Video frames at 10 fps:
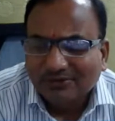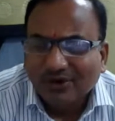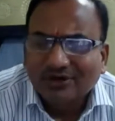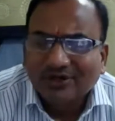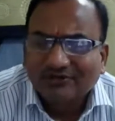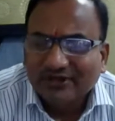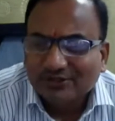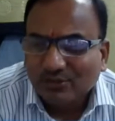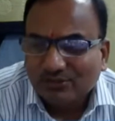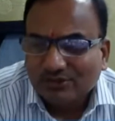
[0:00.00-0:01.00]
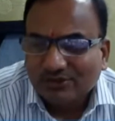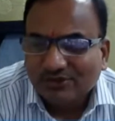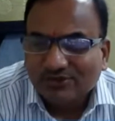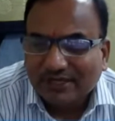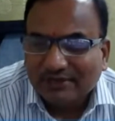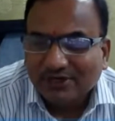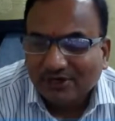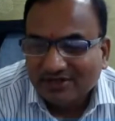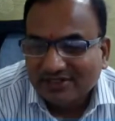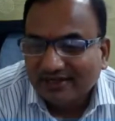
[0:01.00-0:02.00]
lot of exposure to cyber
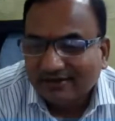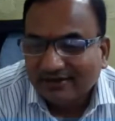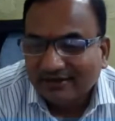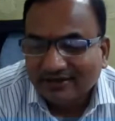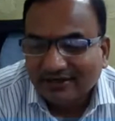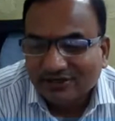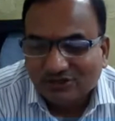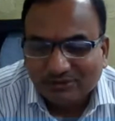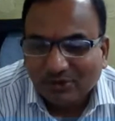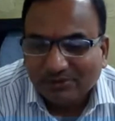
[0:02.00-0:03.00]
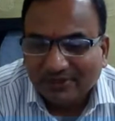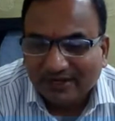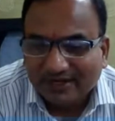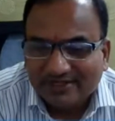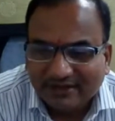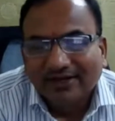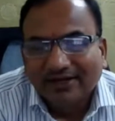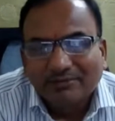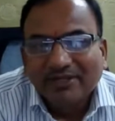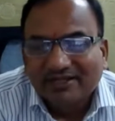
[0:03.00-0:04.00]
laws and uh, intellectual property rights.
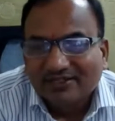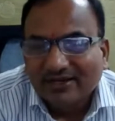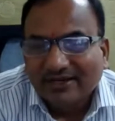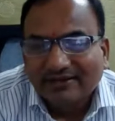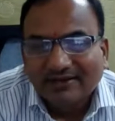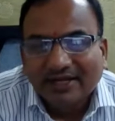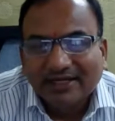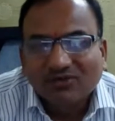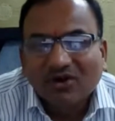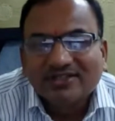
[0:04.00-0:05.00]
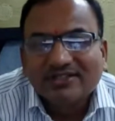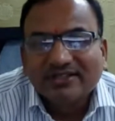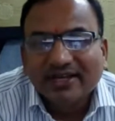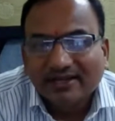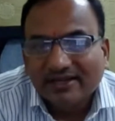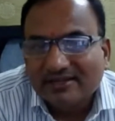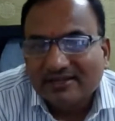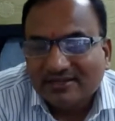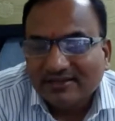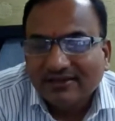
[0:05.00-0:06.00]
Let me extend advanced
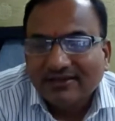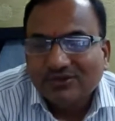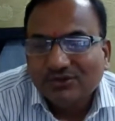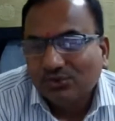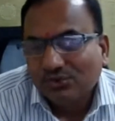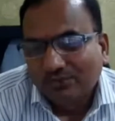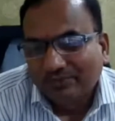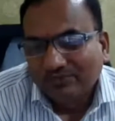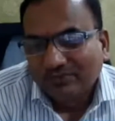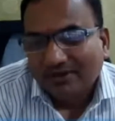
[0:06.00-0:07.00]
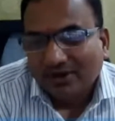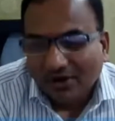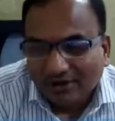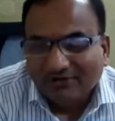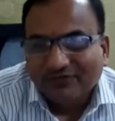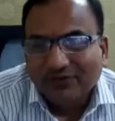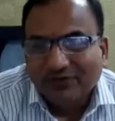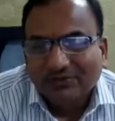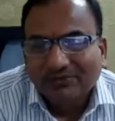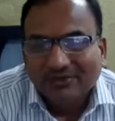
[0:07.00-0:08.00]
greetings to all of
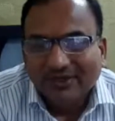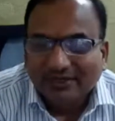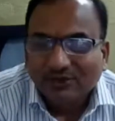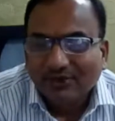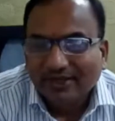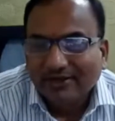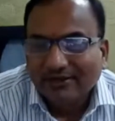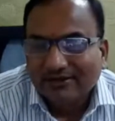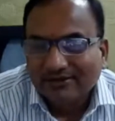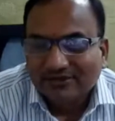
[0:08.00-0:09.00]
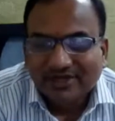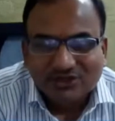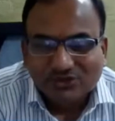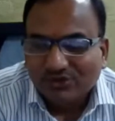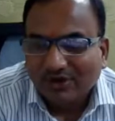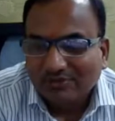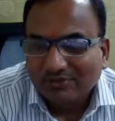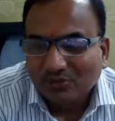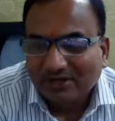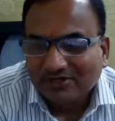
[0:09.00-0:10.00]
you, including uh, Sri Ashok
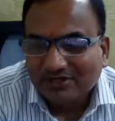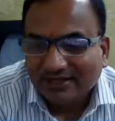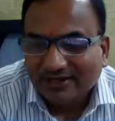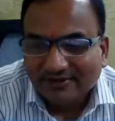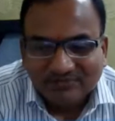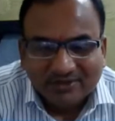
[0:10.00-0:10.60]
Ramkumar sir,